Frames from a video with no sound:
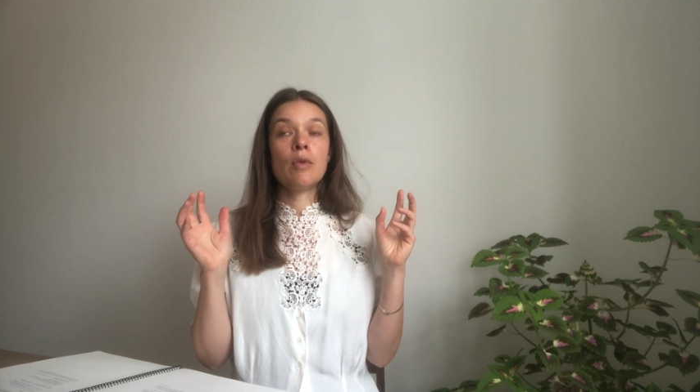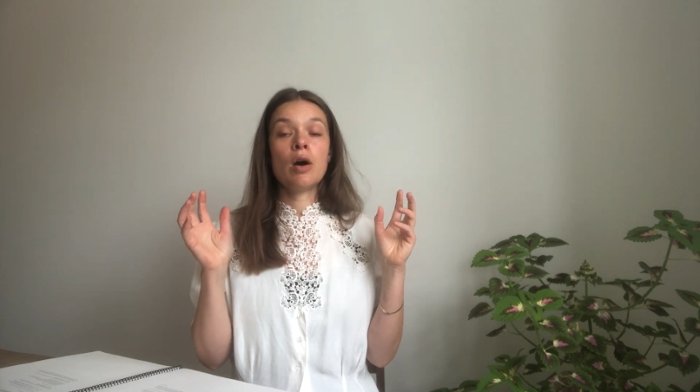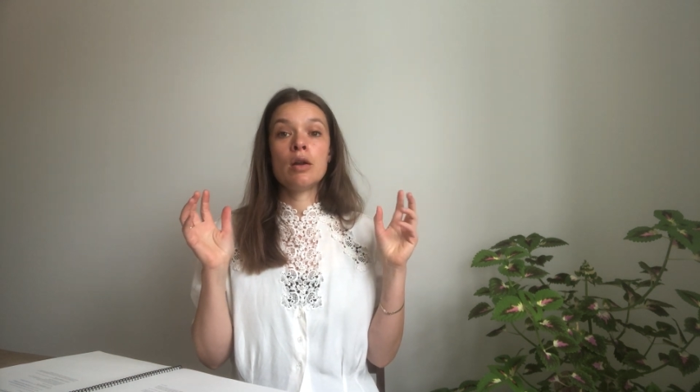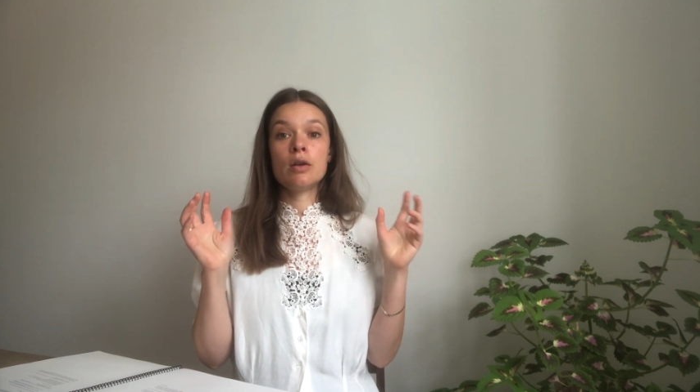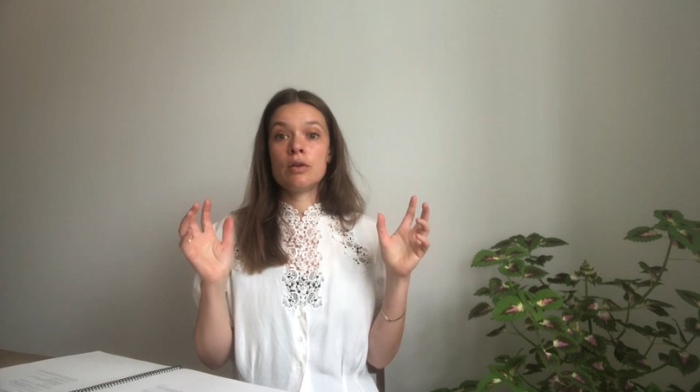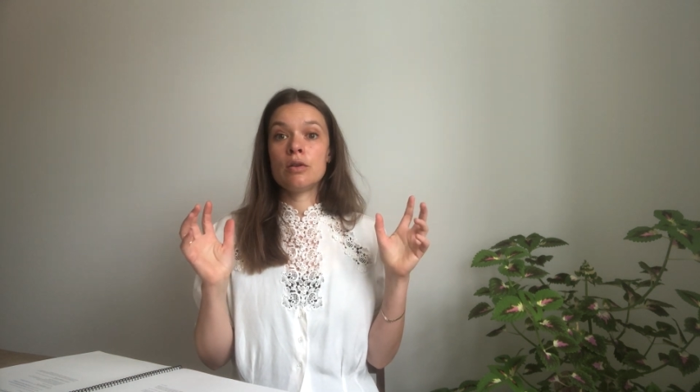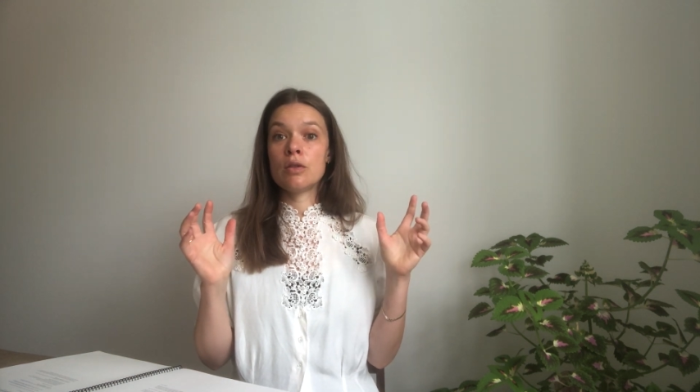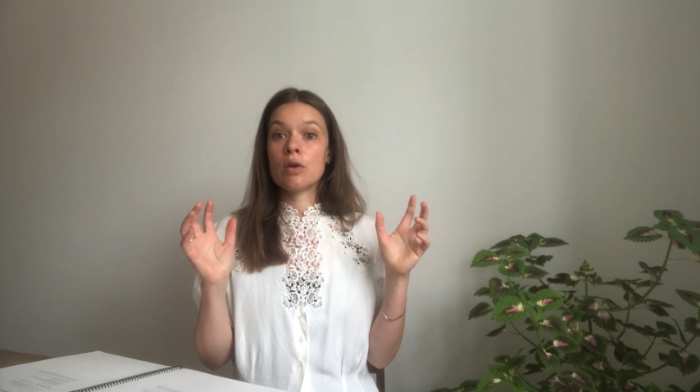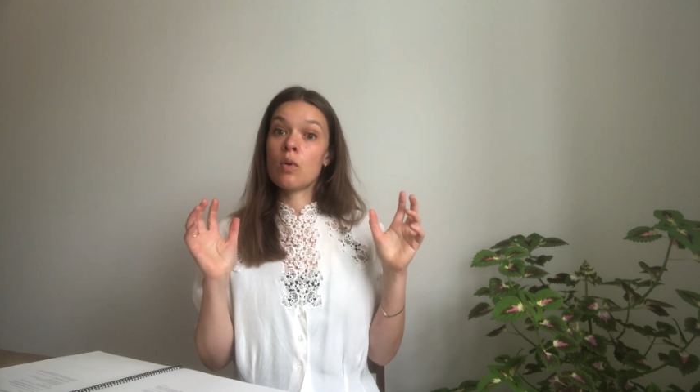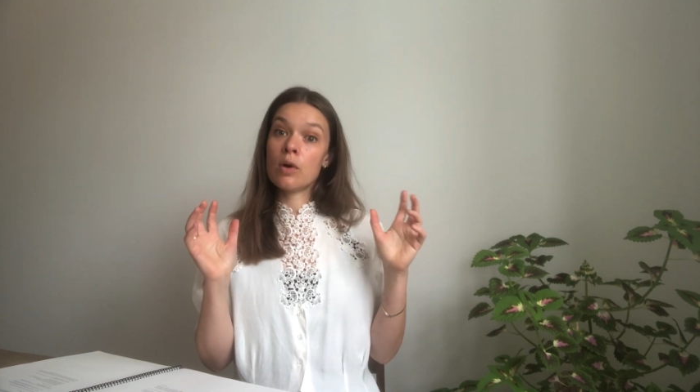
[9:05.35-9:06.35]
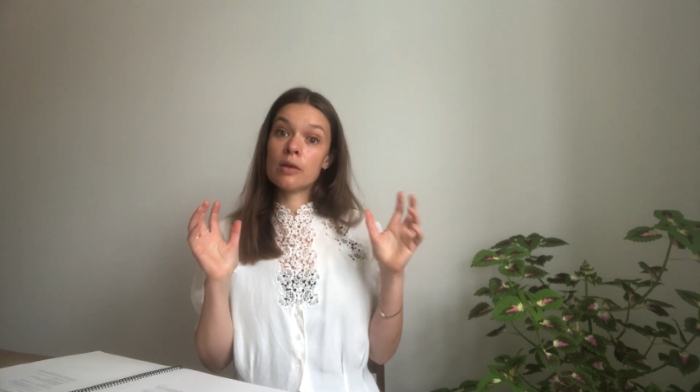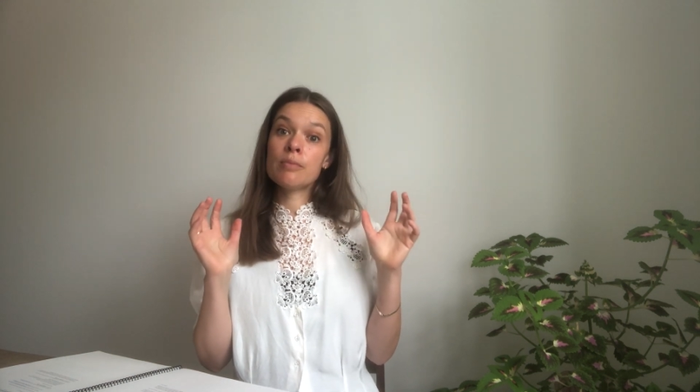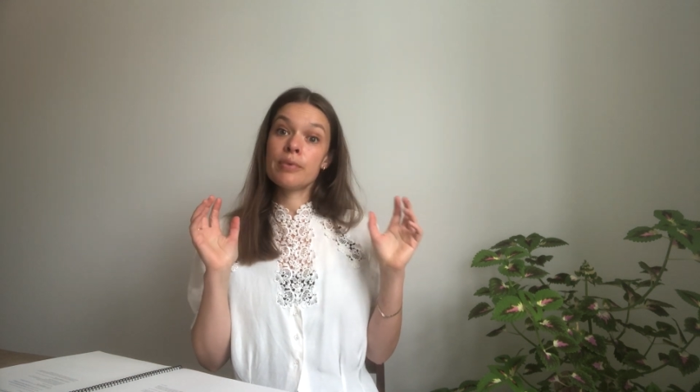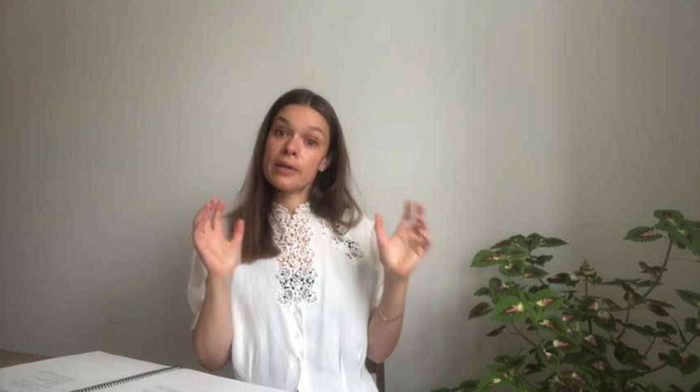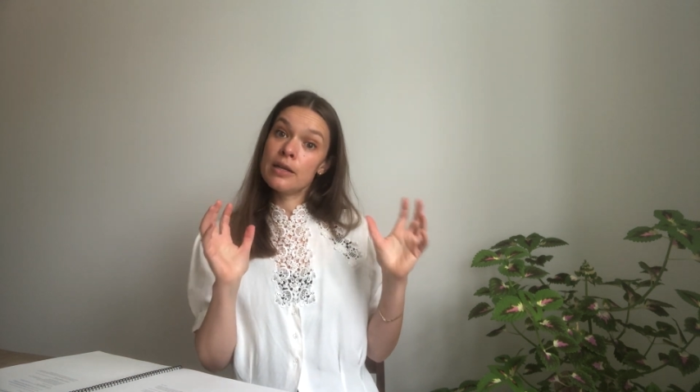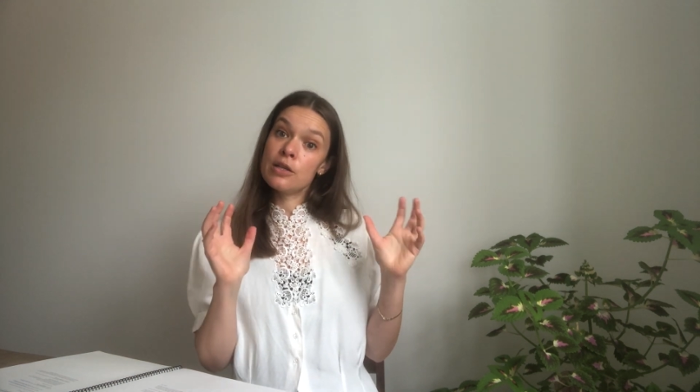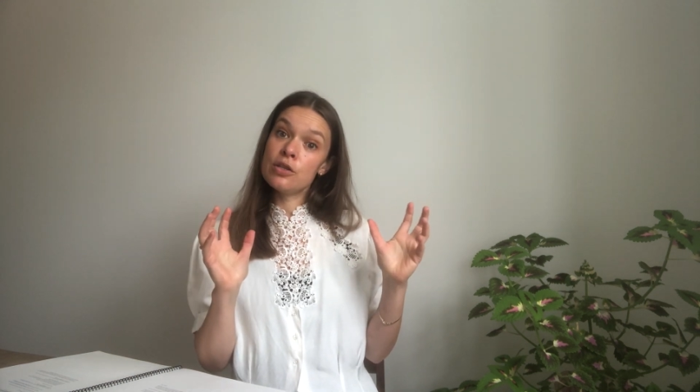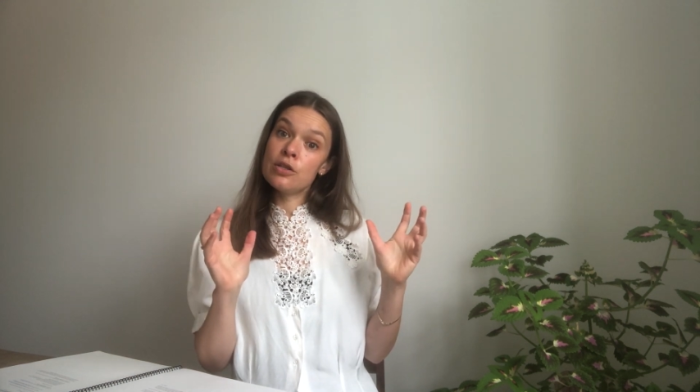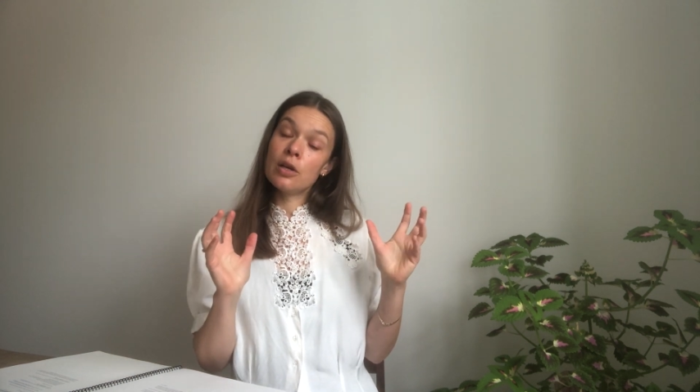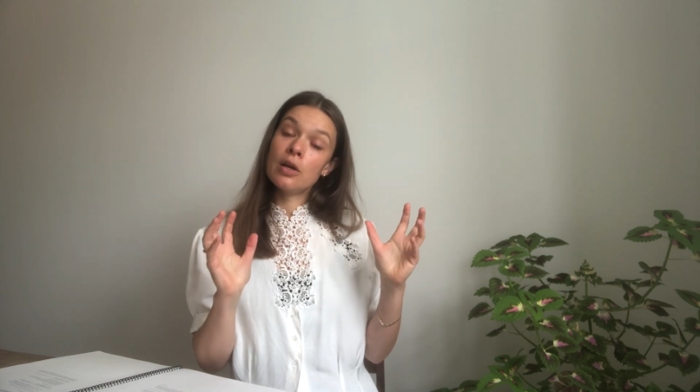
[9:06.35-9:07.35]
under the Corn
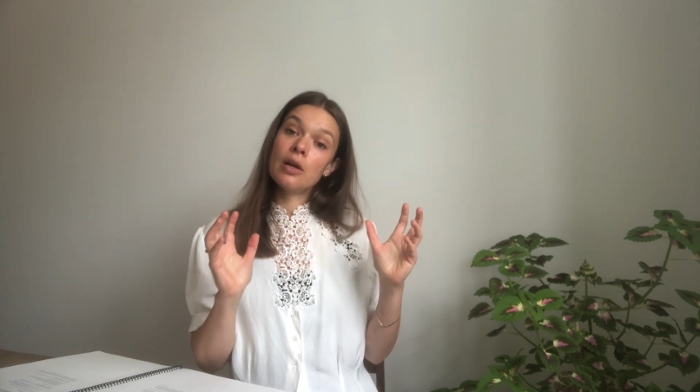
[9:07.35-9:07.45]
Bridge,